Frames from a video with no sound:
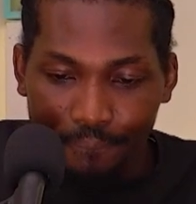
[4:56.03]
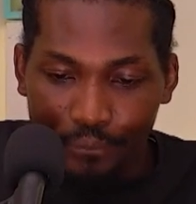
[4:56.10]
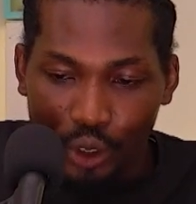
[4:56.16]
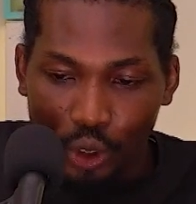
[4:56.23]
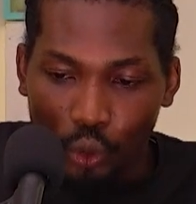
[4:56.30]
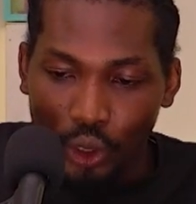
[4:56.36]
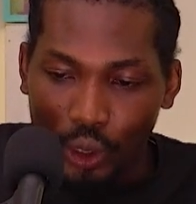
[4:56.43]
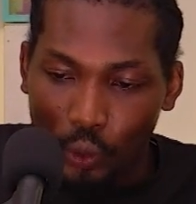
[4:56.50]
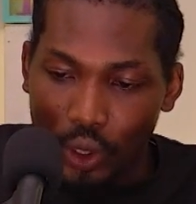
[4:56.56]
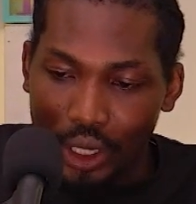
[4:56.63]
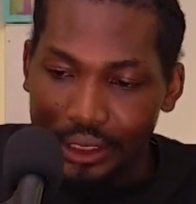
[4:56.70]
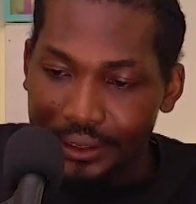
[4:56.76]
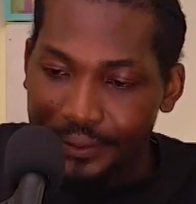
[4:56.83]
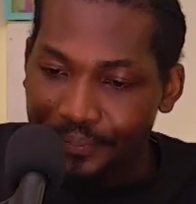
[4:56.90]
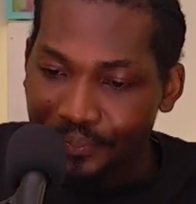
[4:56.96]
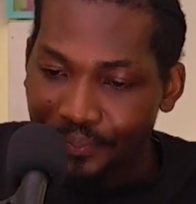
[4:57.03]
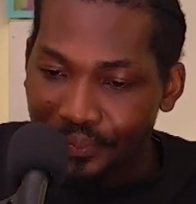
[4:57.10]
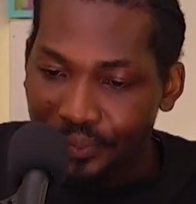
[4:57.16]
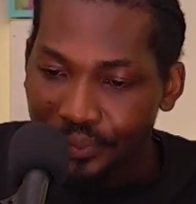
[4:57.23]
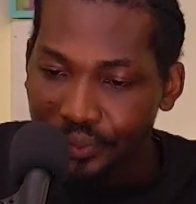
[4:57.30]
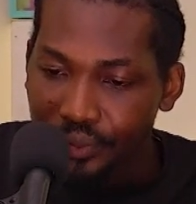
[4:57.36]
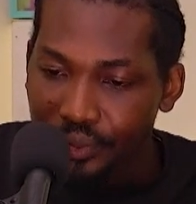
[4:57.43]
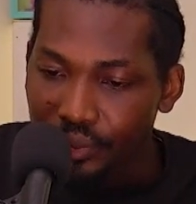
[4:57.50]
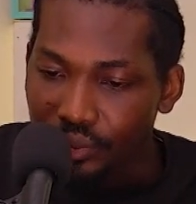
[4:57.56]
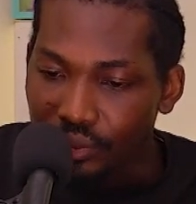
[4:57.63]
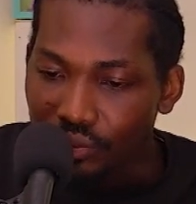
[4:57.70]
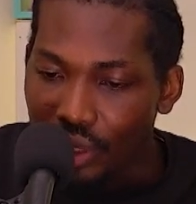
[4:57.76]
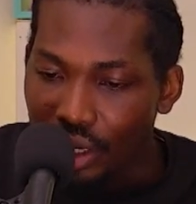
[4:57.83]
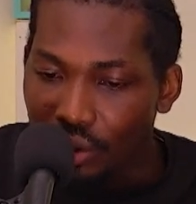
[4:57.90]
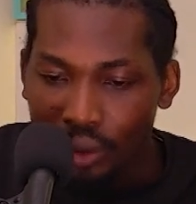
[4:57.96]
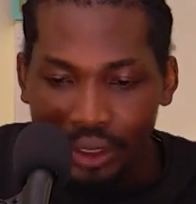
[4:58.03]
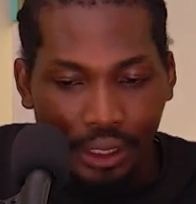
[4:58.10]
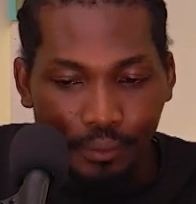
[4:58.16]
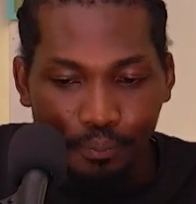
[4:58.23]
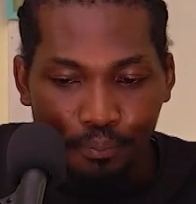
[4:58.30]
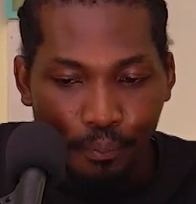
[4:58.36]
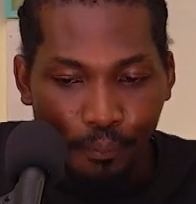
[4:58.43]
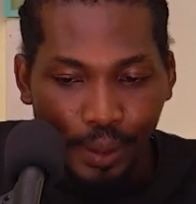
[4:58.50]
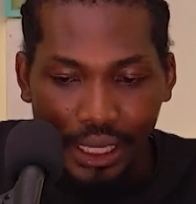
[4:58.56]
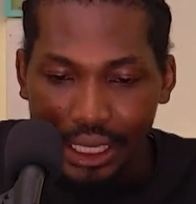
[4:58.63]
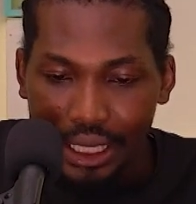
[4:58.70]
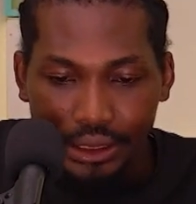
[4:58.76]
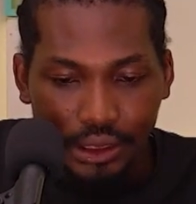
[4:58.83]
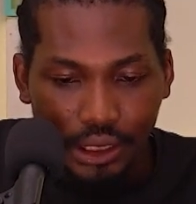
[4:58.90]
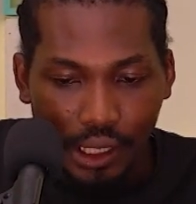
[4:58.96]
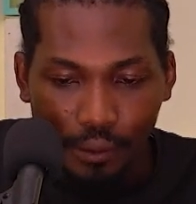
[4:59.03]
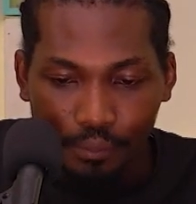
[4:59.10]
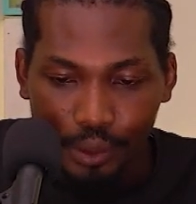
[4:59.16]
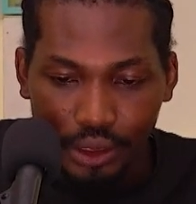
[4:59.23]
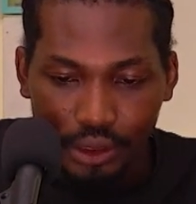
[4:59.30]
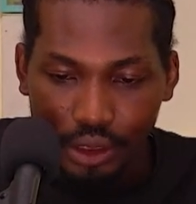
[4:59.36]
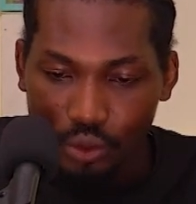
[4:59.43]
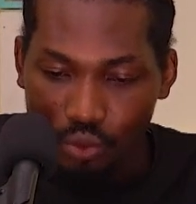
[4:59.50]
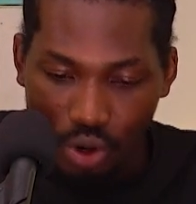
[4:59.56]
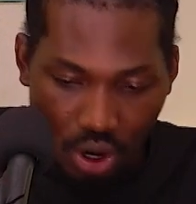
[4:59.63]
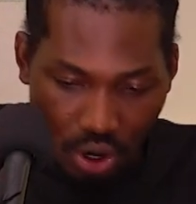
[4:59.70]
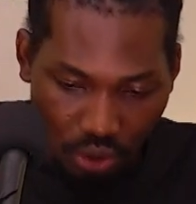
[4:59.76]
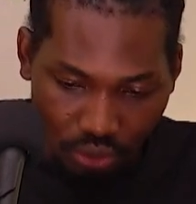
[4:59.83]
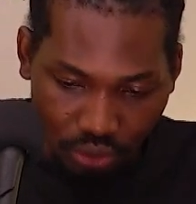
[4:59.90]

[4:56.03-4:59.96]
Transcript: Quick one. What are the biggest companies in the world?